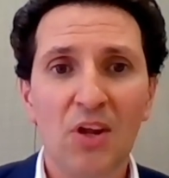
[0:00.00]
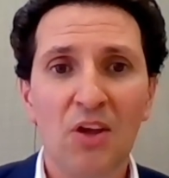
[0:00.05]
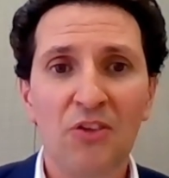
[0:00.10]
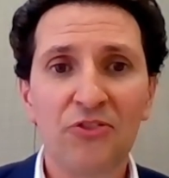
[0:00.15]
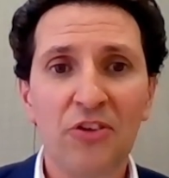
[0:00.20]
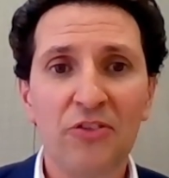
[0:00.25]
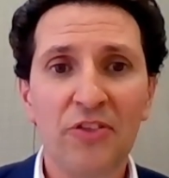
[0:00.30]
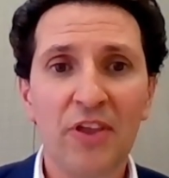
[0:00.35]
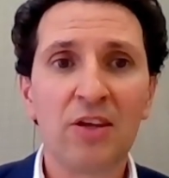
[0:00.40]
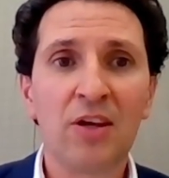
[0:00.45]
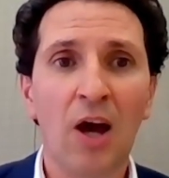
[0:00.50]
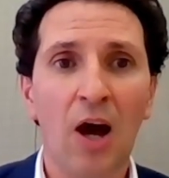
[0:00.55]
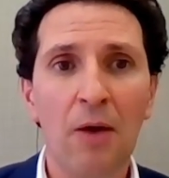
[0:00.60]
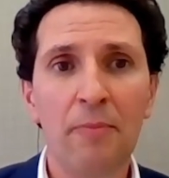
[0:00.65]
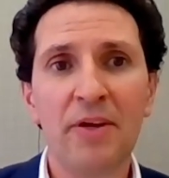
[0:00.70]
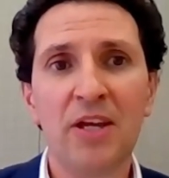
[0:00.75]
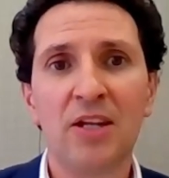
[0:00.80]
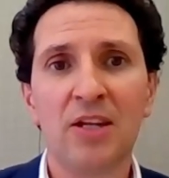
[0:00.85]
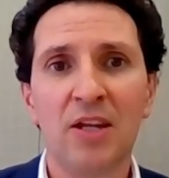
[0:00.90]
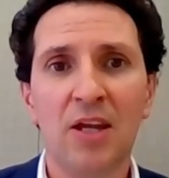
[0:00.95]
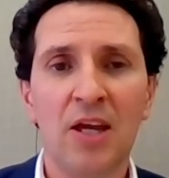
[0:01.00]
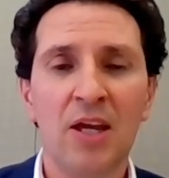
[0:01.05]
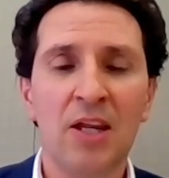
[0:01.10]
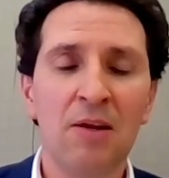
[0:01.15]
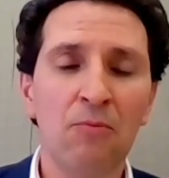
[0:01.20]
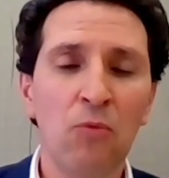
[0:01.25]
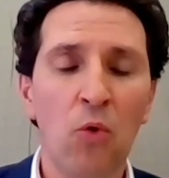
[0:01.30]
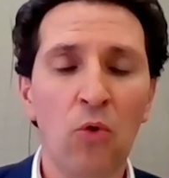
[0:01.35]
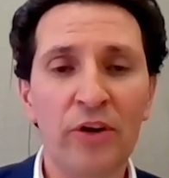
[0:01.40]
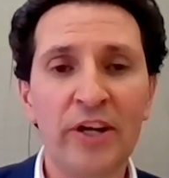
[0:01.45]
And so they come
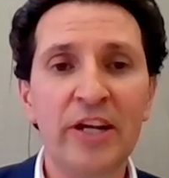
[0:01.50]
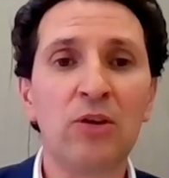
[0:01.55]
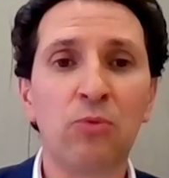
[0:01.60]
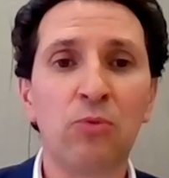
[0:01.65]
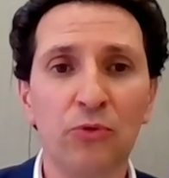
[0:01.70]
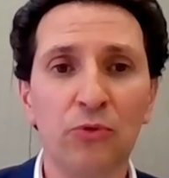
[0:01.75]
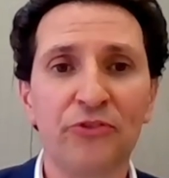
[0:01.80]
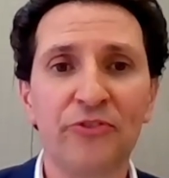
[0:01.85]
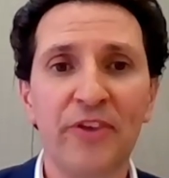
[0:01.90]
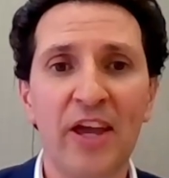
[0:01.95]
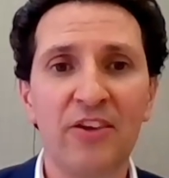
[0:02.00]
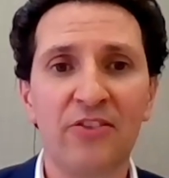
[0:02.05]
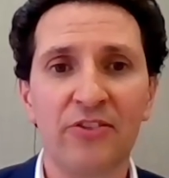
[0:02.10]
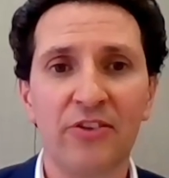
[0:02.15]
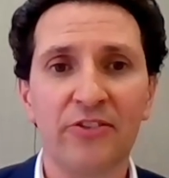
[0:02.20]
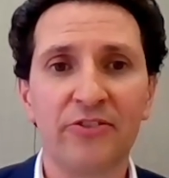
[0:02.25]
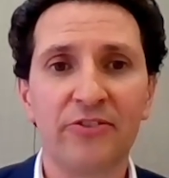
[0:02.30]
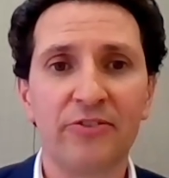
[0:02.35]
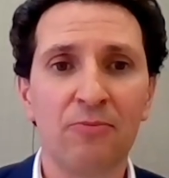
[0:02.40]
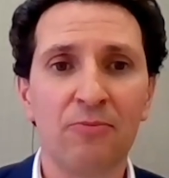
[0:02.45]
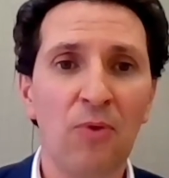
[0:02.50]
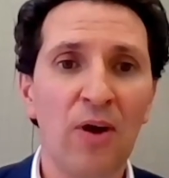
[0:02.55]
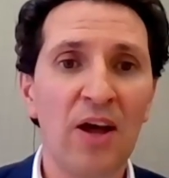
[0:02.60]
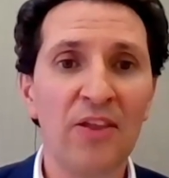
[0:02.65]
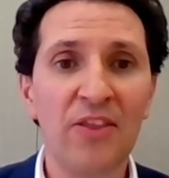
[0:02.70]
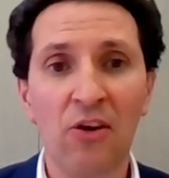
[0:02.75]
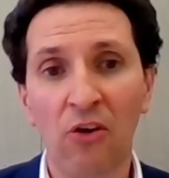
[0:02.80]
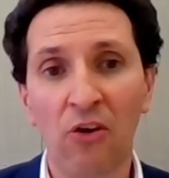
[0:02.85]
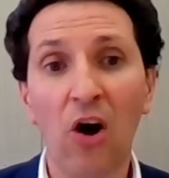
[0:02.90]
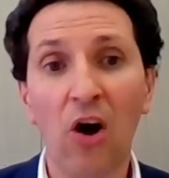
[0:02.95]
in a more equal status. And
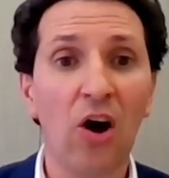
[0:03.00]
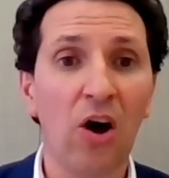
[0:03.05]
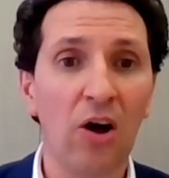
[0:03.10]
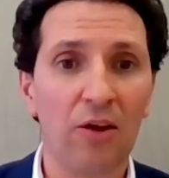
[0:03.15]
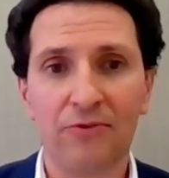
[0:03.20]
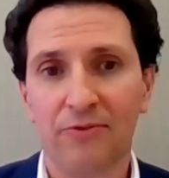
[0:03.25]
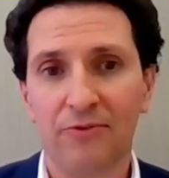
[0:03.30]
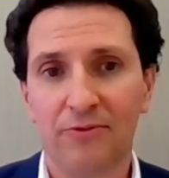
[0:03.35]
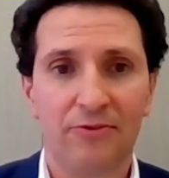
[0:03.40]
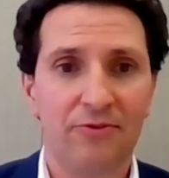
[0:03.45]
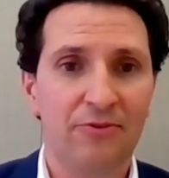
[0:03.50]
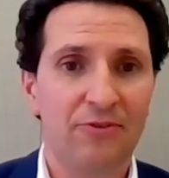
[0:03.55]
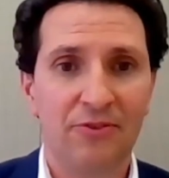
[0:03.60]
where there are